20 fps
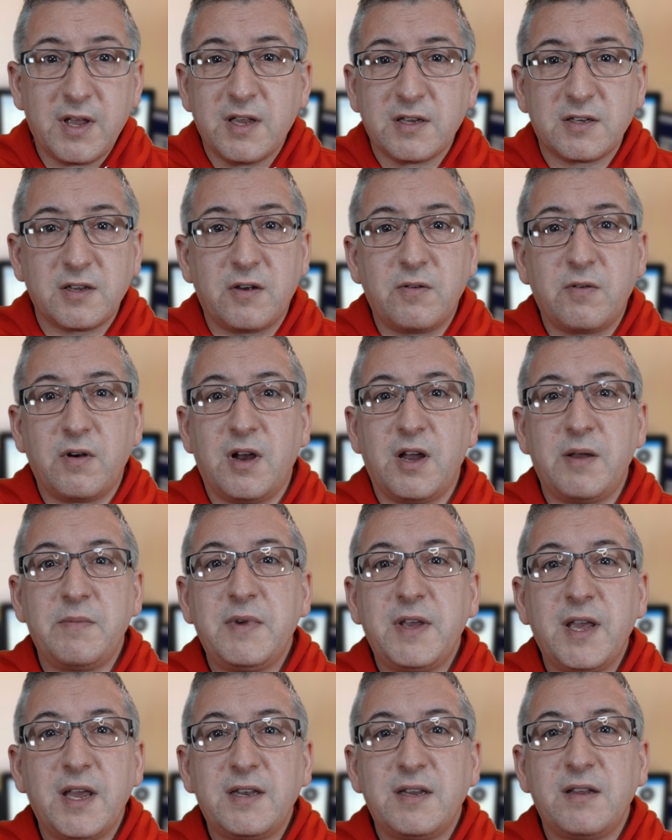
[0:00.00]
So
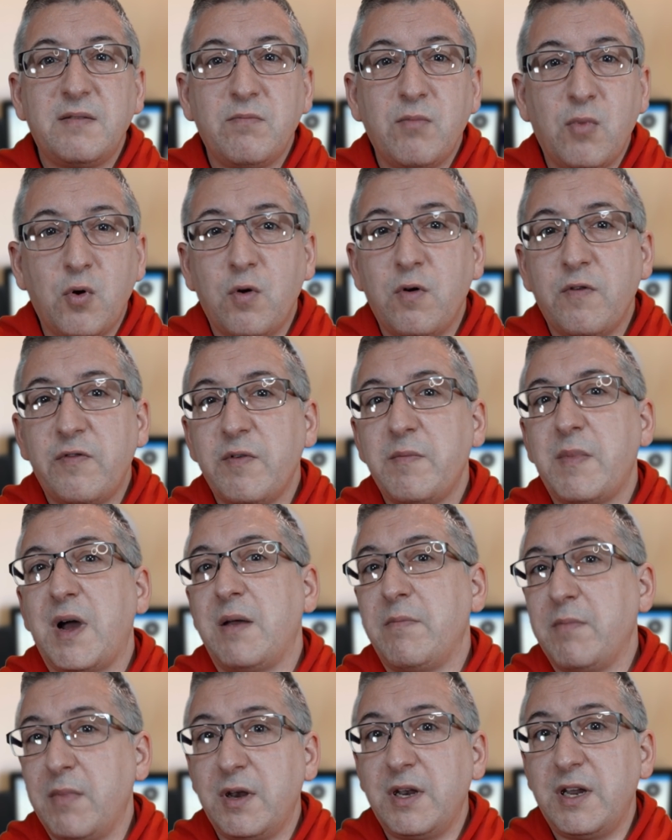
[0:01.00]
I'm getting more for
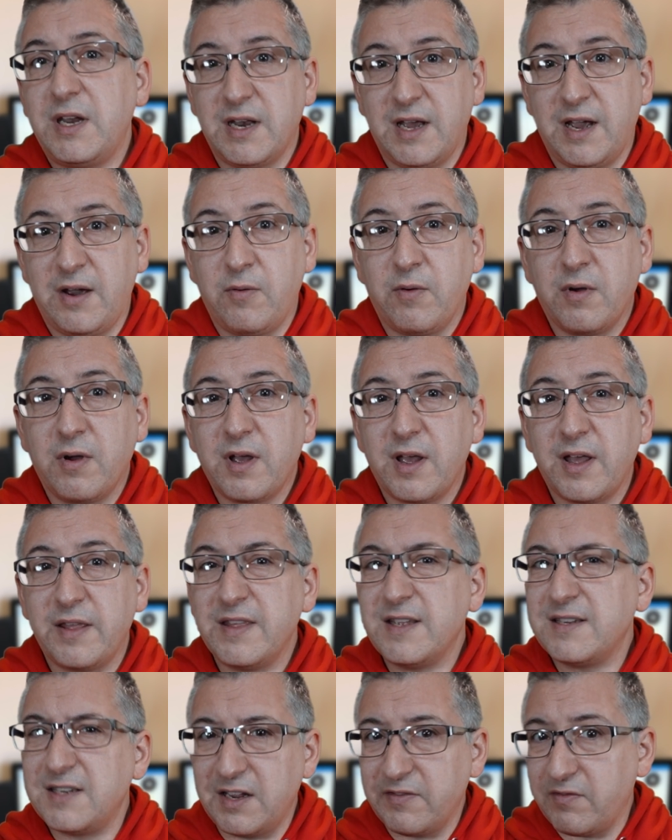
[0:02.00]
my money now, and
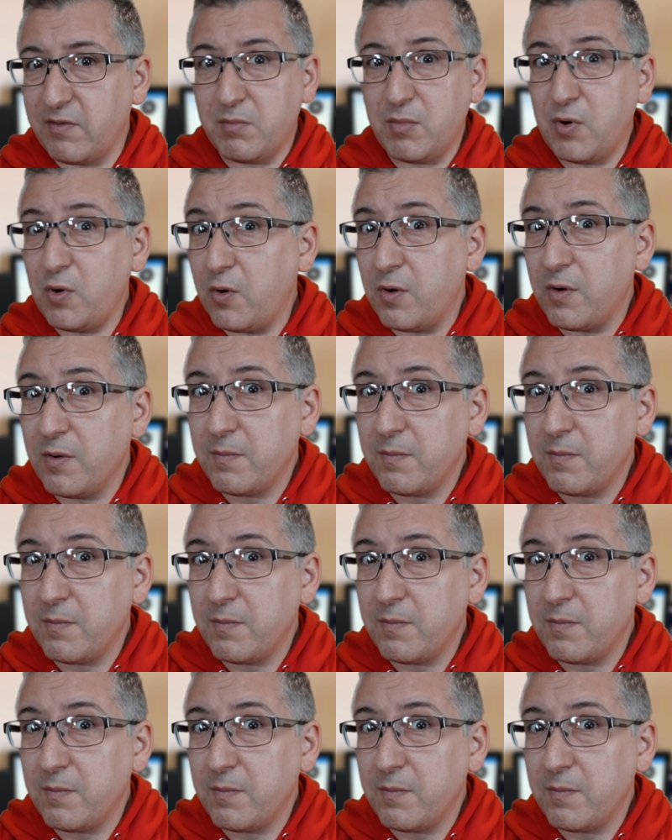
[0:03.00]
there's even more.